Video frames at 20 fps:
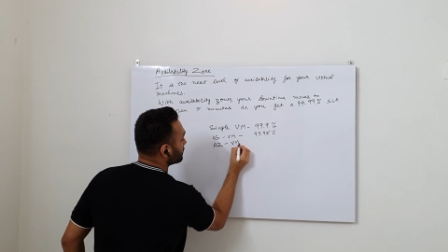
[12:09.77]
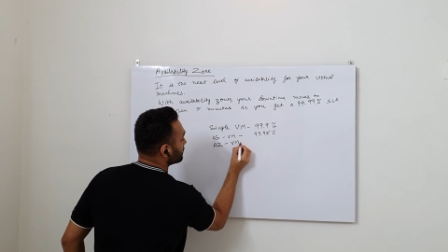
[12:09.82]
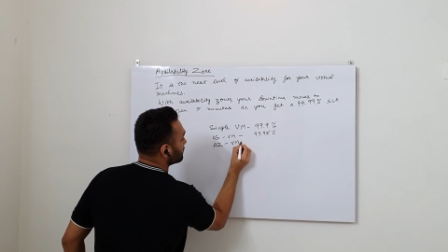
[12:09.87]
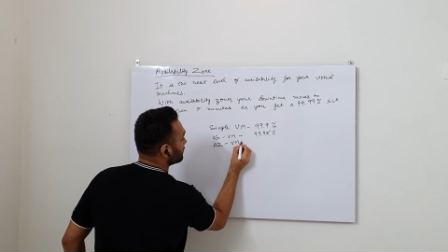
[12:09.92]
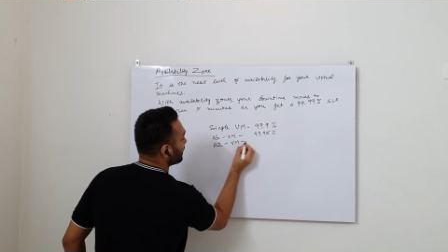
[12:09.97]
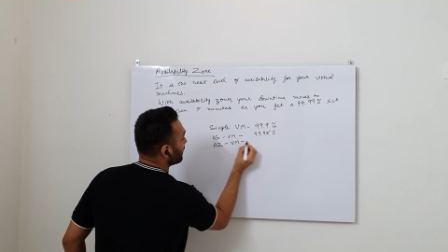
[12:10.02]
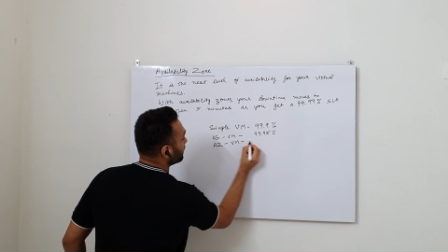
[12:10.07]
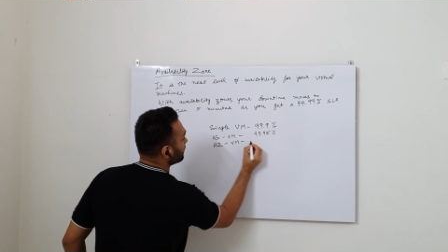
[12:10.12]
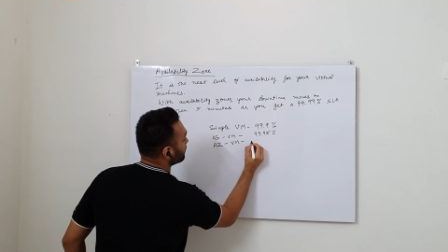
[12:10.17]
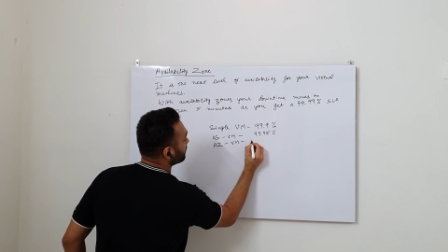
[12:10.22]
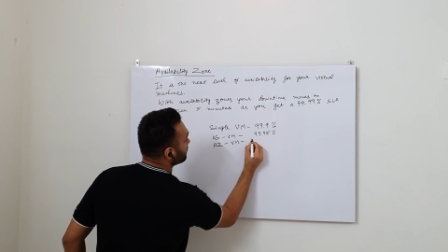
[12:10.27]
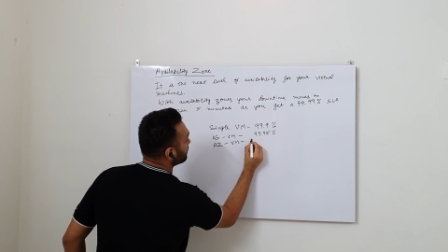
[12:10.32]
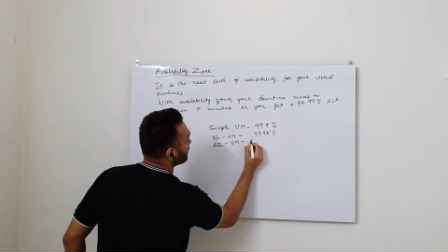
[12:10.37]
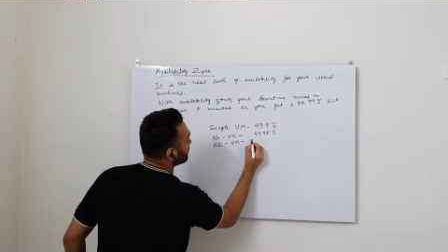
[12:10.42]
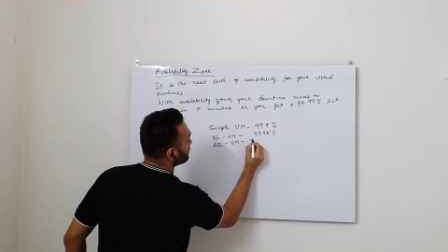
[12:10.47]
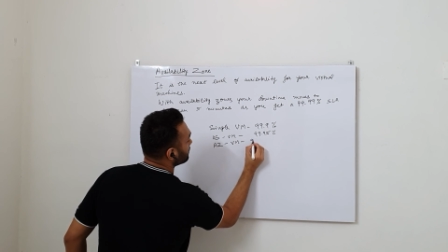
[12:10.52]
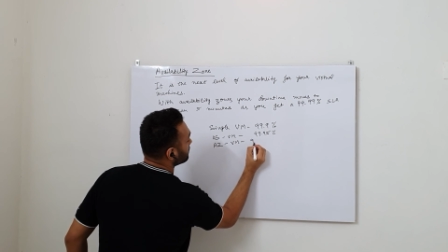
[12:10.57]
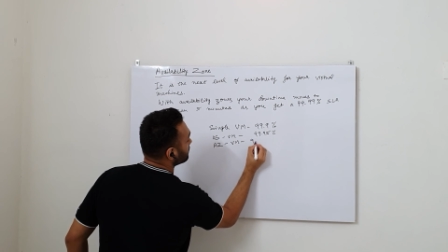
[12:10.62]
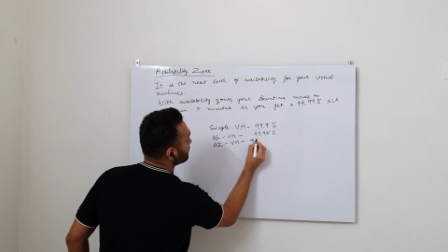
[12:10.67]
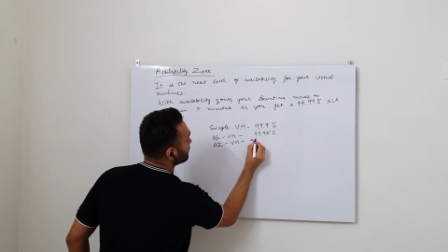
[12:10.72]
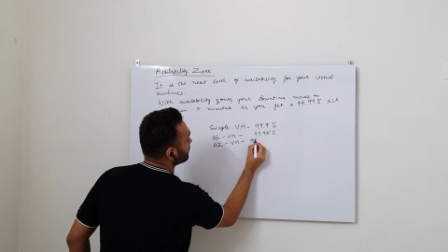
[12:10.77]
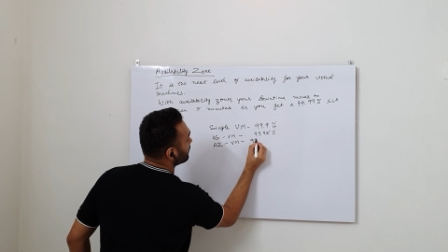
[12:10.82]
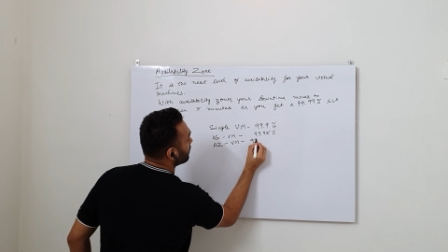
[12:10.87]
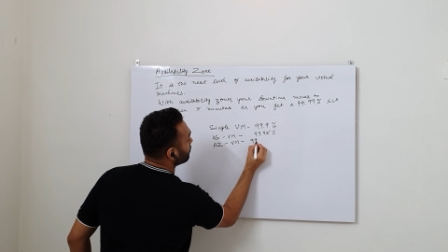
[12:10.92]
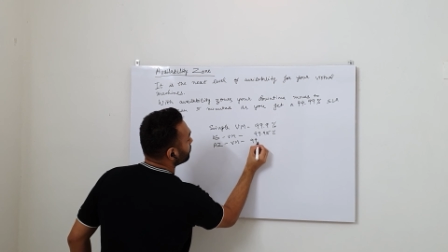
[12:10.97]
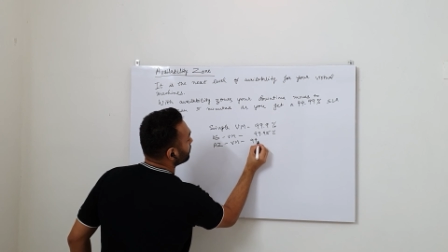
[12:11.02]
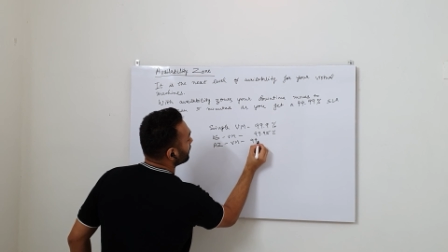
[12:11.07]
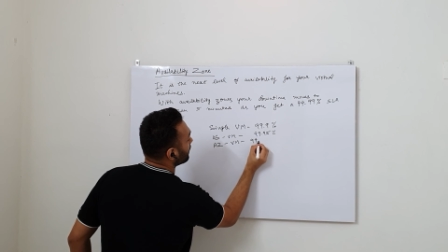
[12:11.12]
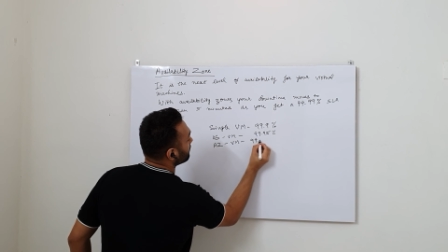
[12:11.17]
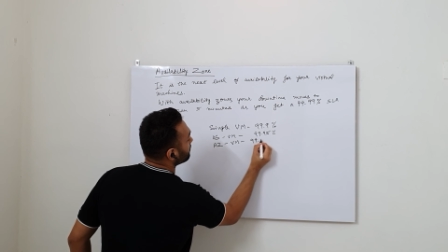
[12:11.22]
then this
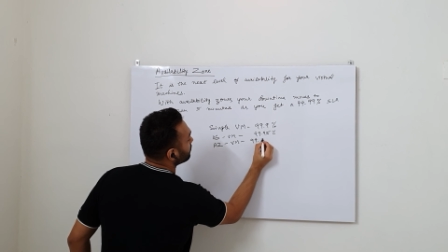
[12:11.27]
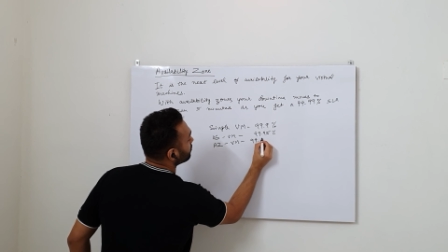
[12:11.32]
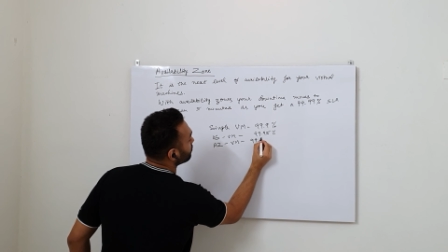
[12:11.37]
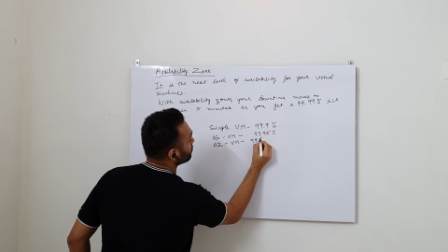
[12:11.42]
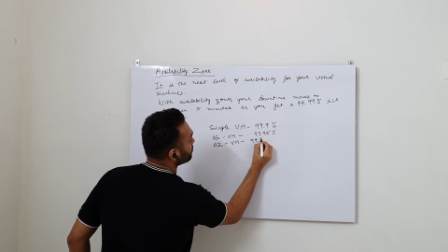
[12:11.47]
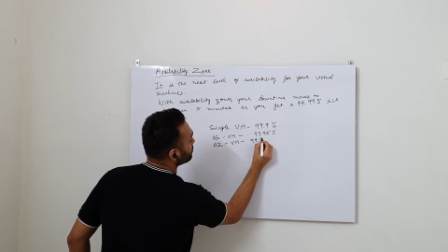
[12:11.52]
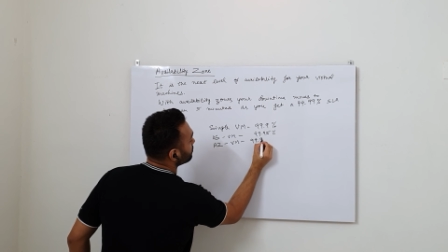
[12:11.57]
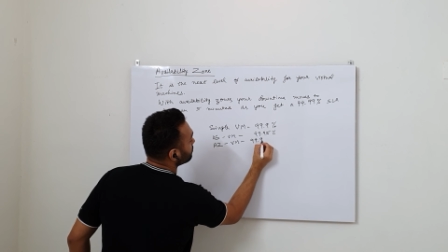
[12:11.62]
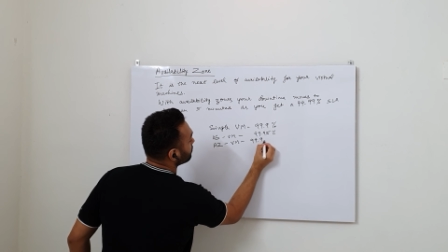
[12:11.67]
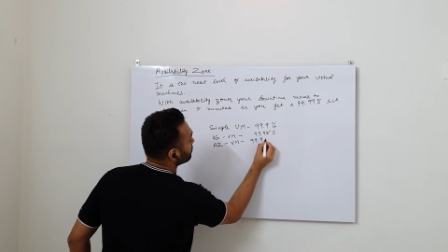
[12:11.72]
downtime goes